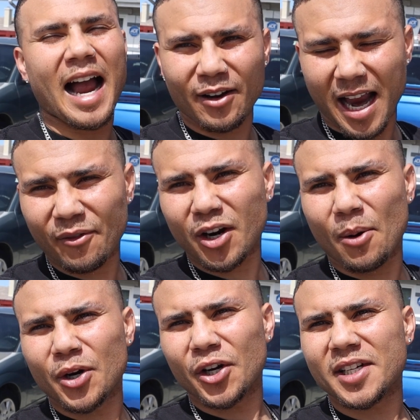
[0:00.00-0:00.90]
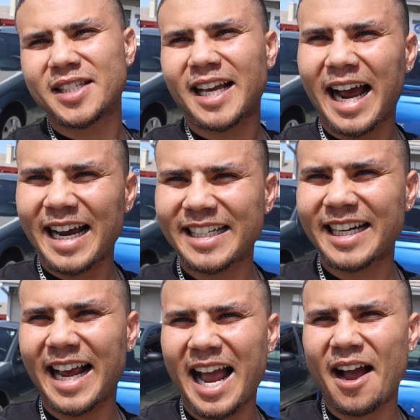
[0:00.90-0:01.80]
I have a couple goodies that I
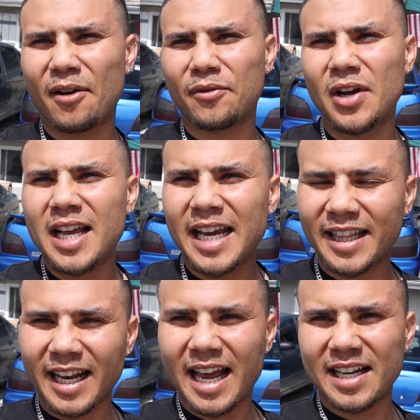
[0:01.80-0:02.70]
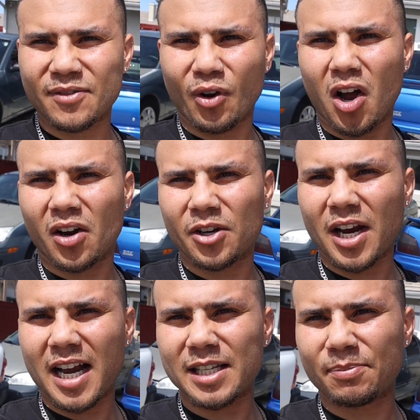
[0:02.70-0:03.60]
didn't have in the last vlog, you
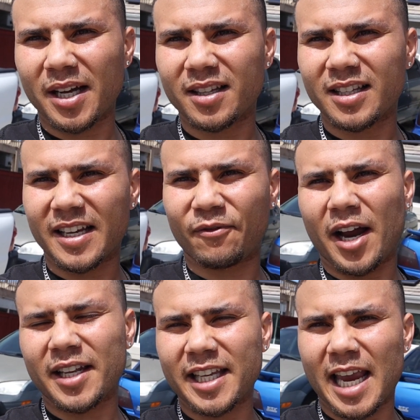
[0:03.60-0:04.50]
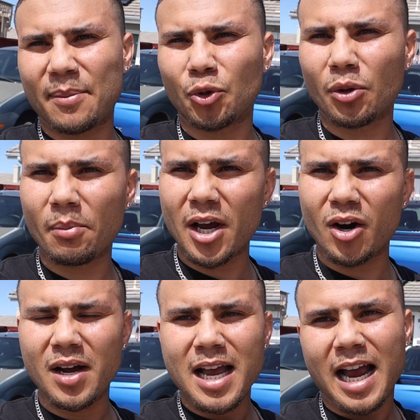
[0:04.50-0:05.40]
guys, but it finally came through the mail.